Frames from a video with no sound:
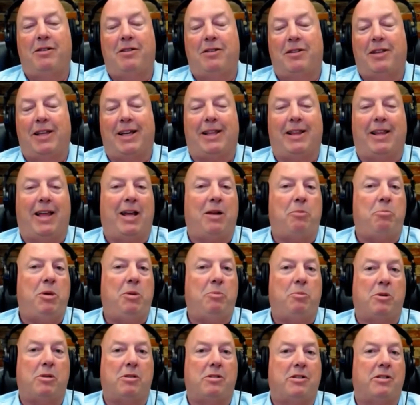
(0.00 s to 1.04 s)
Like a lot of
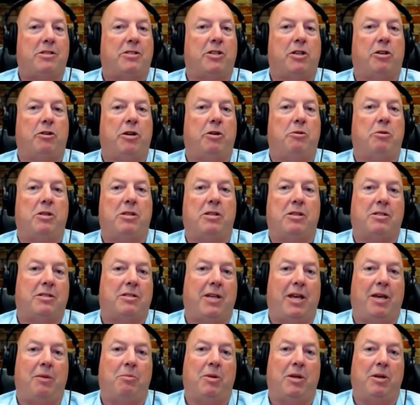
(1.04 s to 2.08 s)
people disagree with this
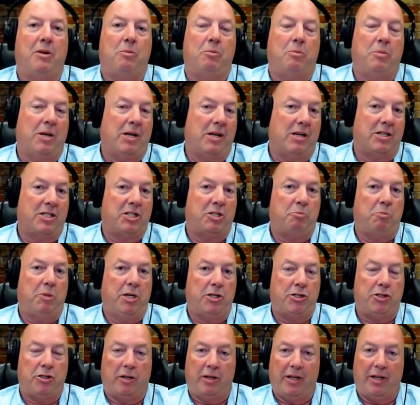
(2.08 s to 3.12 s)
statement, but at a
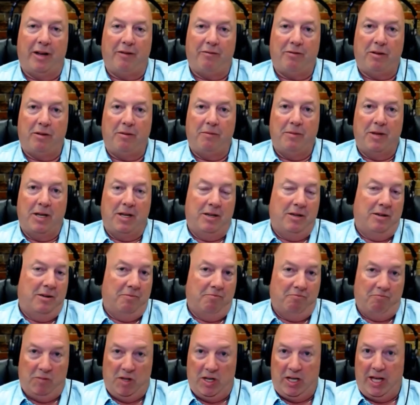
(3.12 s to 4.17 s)
spiritual level,
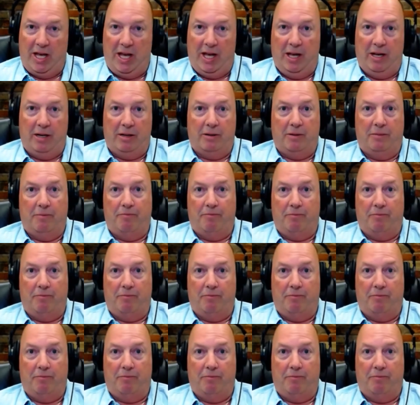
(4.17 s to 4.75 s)
you can't.